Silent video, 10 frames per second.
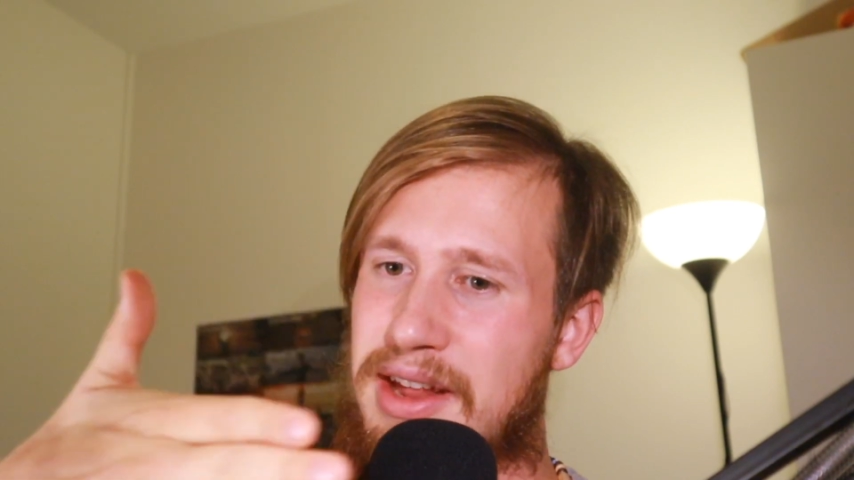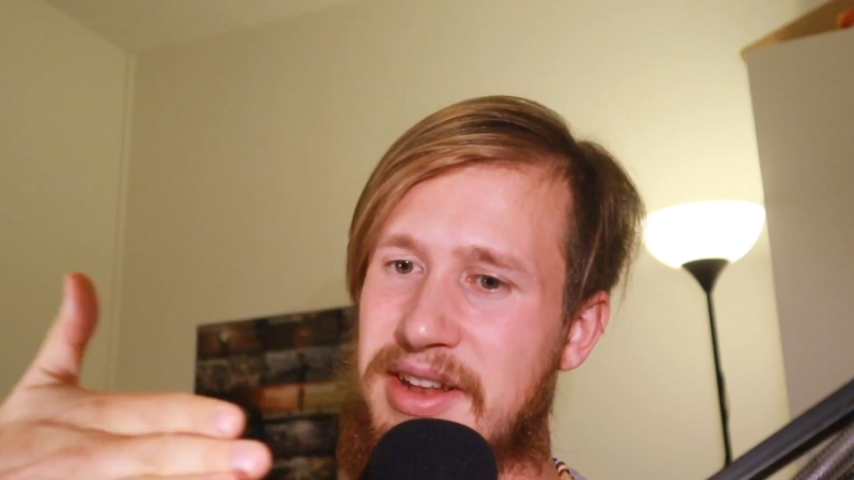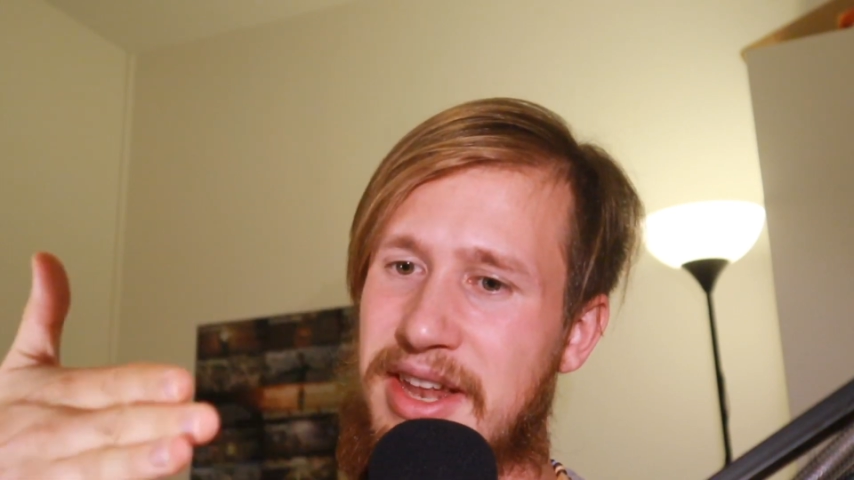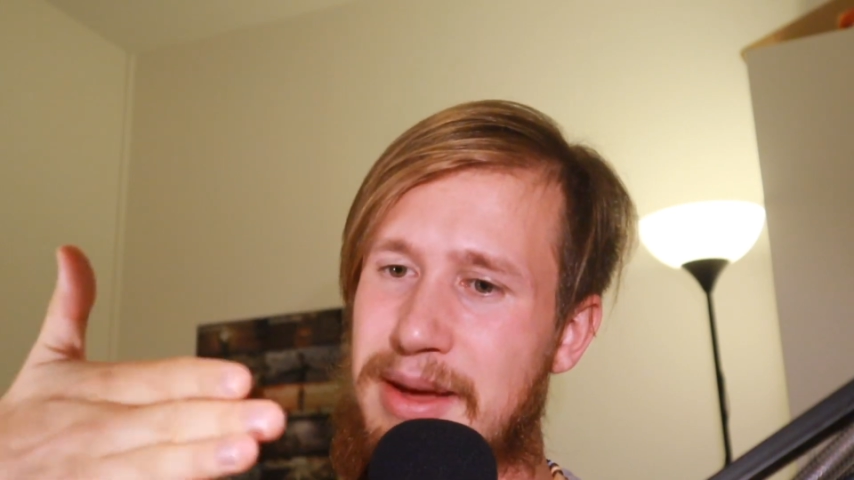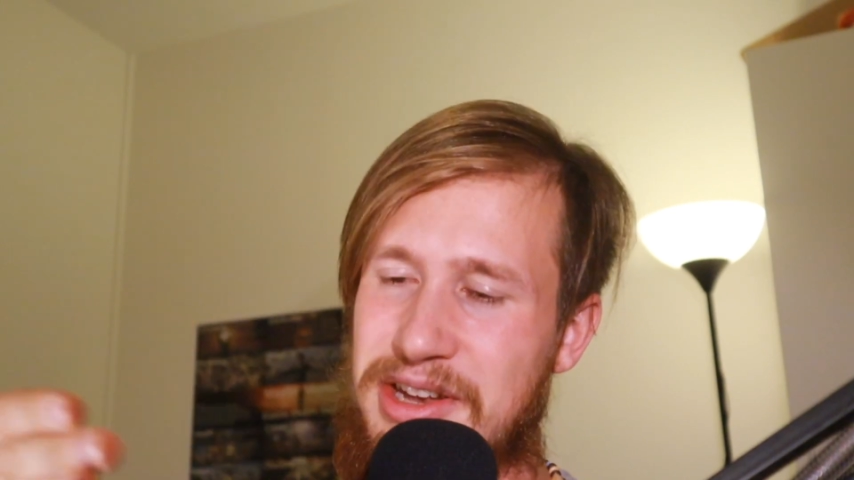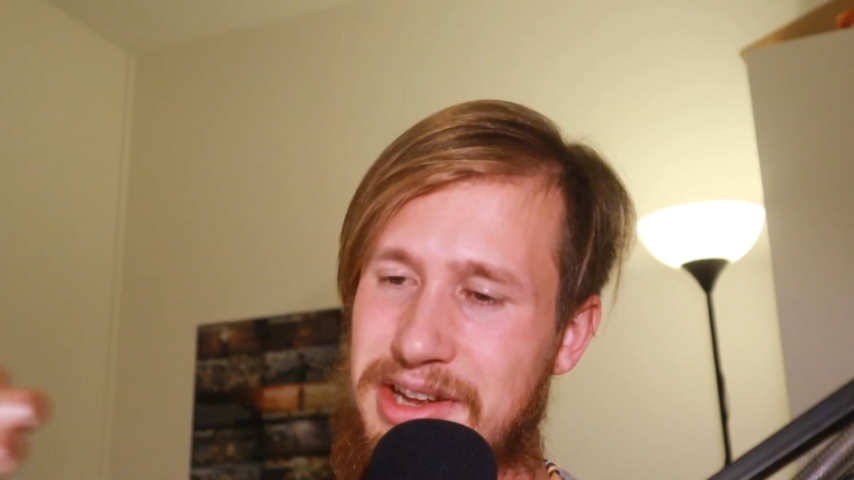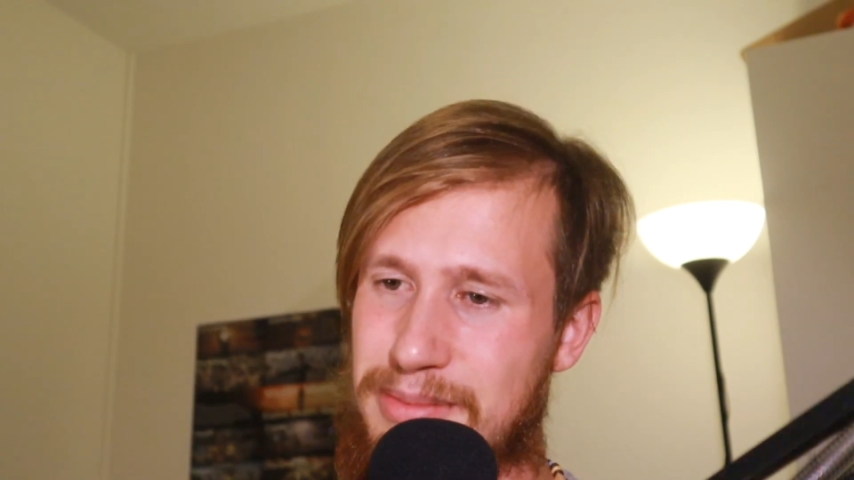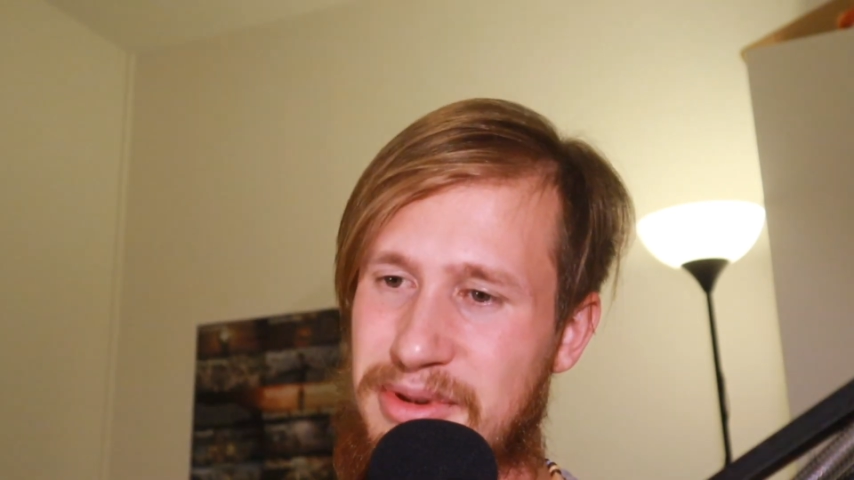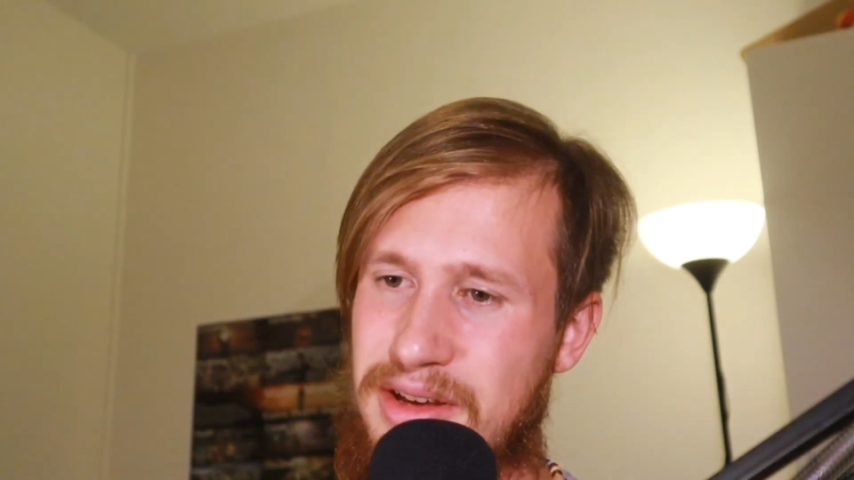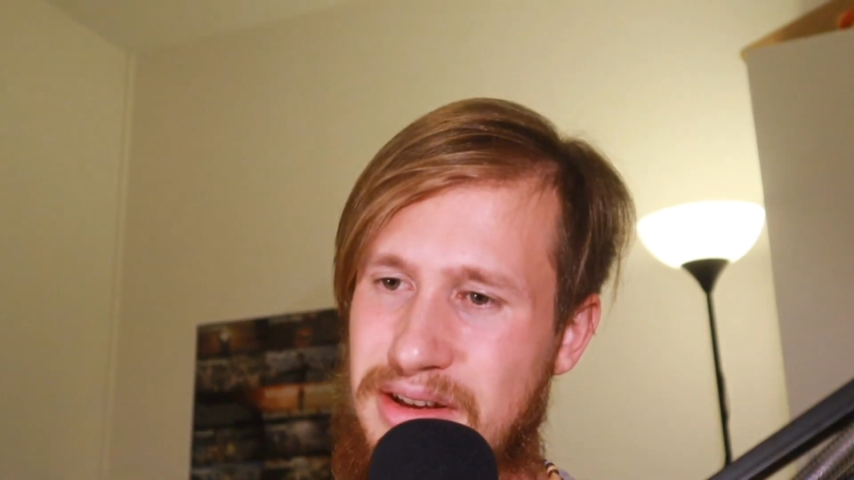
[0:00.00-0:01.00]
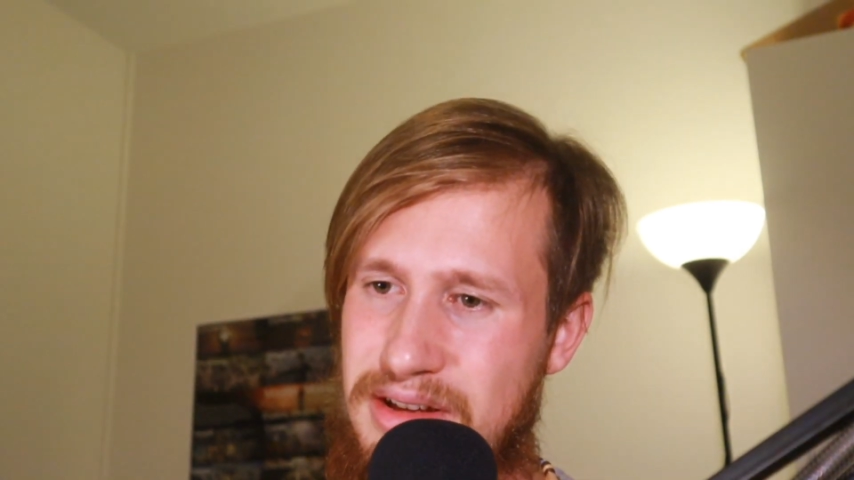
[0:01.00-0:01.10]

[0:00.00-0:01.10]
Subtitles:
is limiting me,